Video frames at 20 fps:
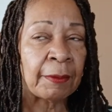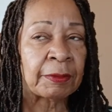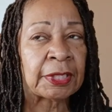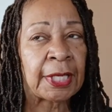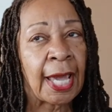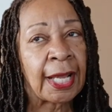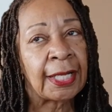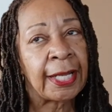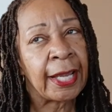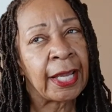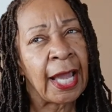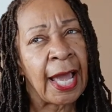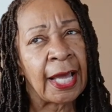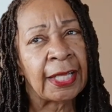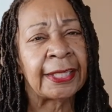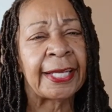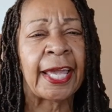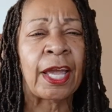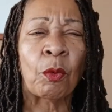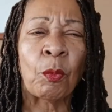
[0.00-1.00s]
It's kind of like how
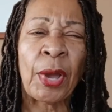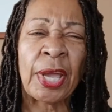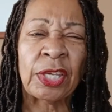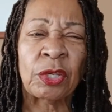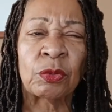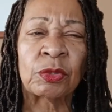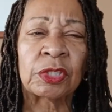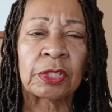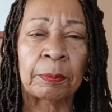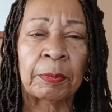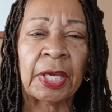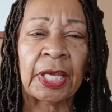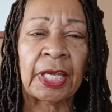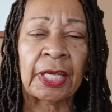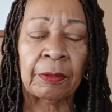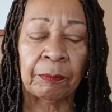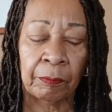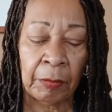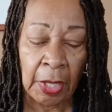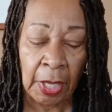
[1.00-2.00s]
layaway used to
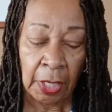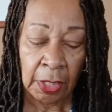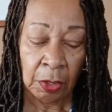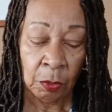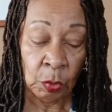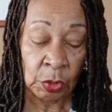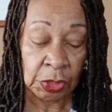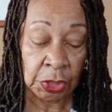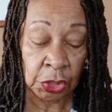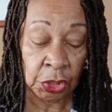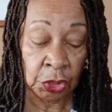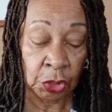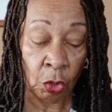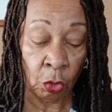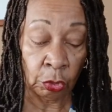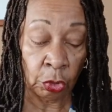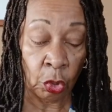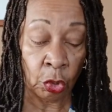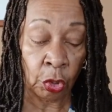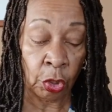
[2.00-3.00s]
be. It was just no
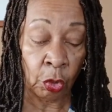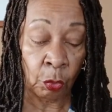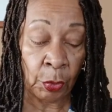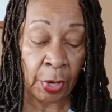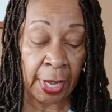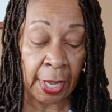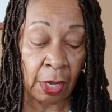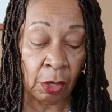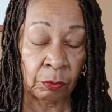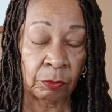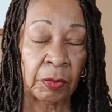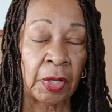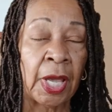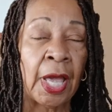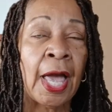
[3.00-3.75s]
longer around.